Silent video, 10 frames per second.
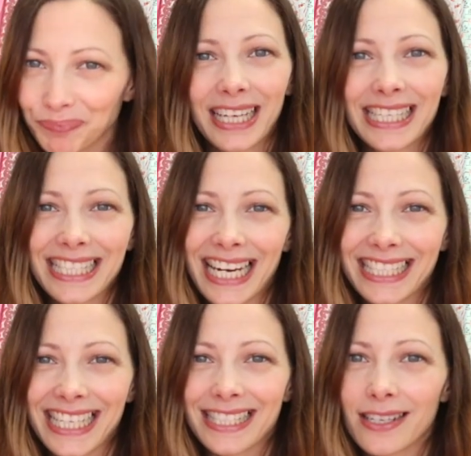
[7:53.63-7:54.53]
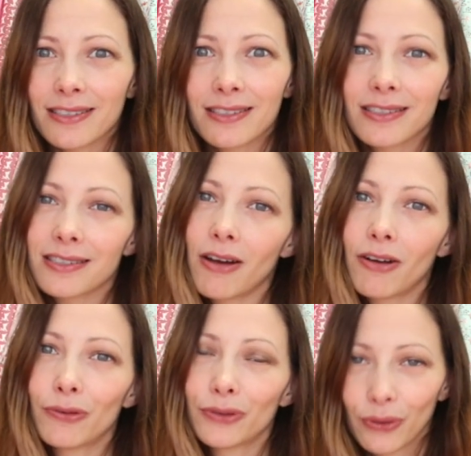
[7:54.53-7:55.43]
Elisa Lex is
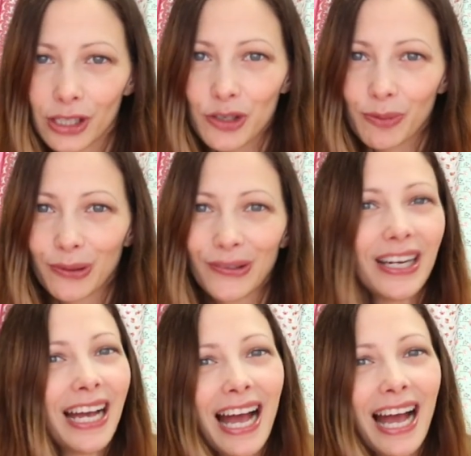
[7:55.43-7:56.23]
so knowledgeable,